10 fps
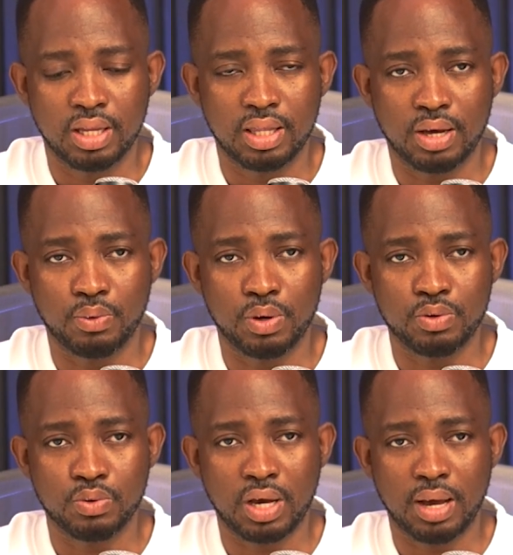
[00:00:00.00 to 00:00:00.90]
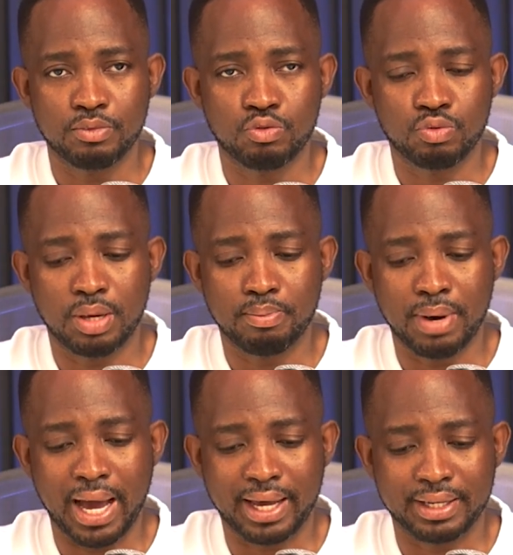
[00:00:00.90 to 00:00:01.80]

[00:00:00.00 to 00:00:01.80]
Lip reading: Now, when you come to the back,